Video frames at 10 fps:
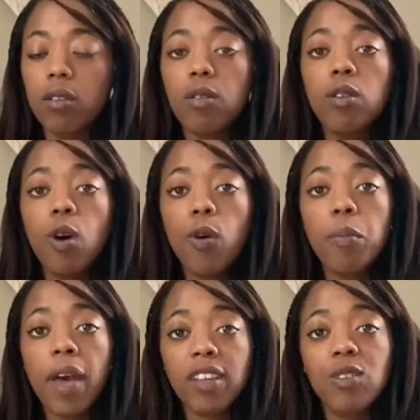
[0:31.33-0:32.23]
going
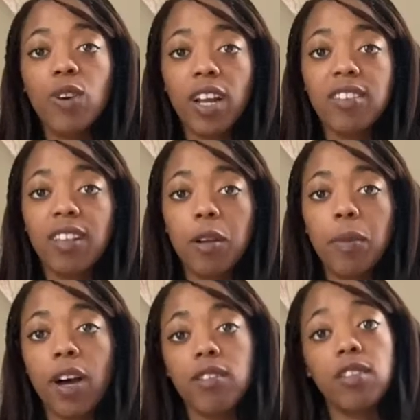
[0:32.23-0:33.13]
back to what I said
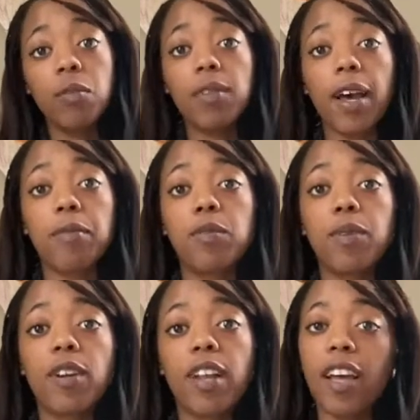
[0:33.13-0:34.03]
about sometimes
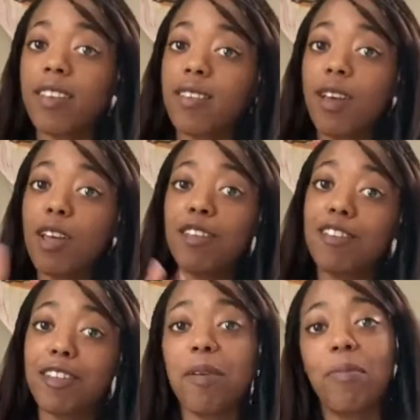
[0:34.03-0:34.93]
spirit has
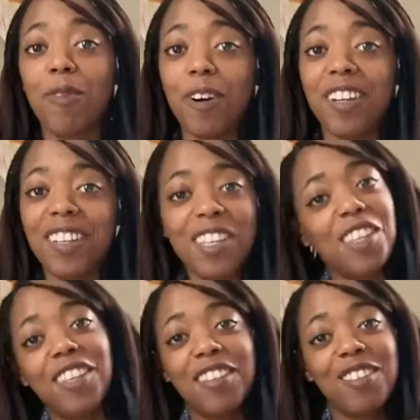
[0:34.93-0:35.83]
step one,
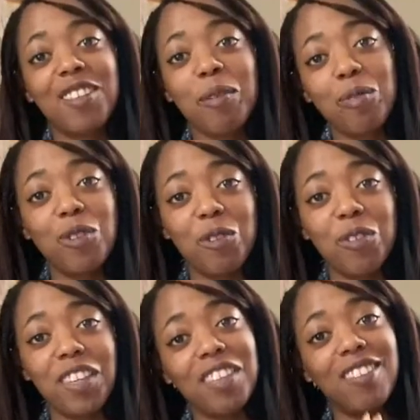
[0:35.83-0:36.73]
then step two,
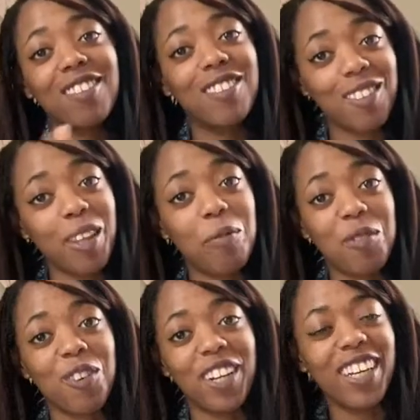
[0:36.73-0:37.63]
and then step
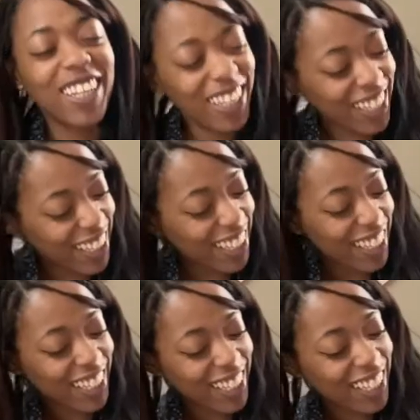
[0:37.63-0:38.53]

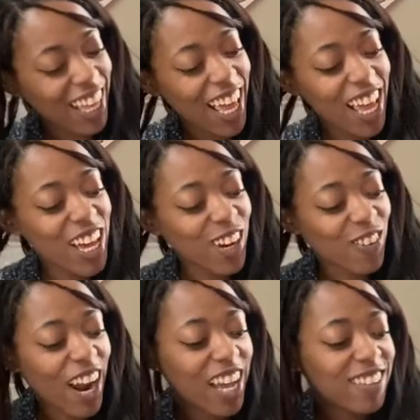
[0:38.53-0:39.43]
three. All
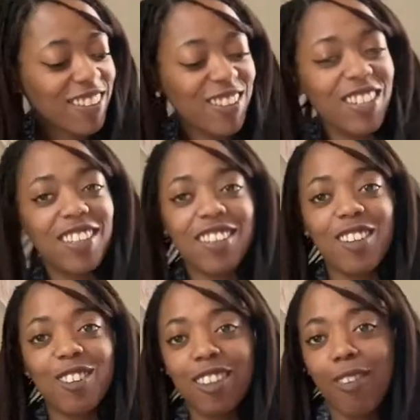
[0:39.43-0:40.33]
right, so you need to
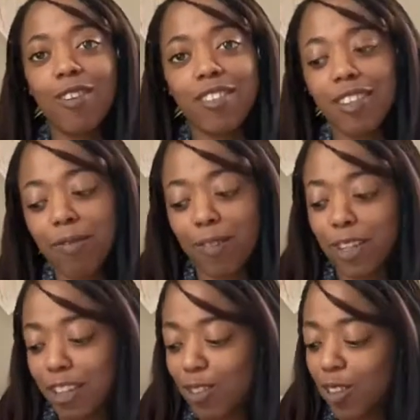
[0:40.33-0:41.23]
understand one step before you
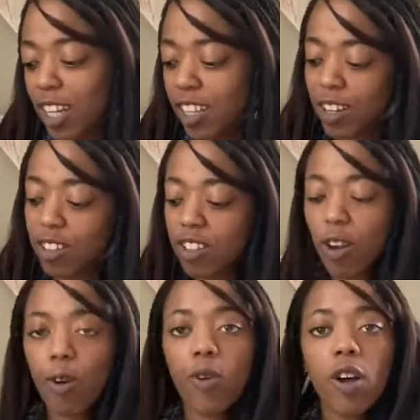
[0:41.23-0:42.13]
get to another.
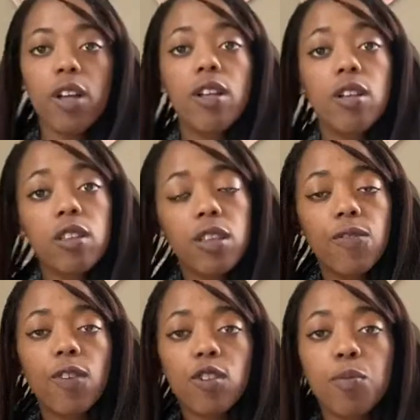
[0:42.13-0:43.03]
So the
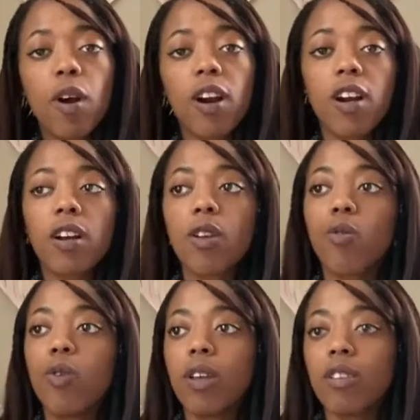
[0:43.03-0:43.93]
first part
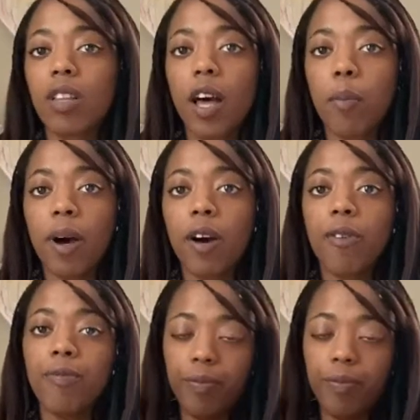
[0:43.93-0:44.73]
was a lot about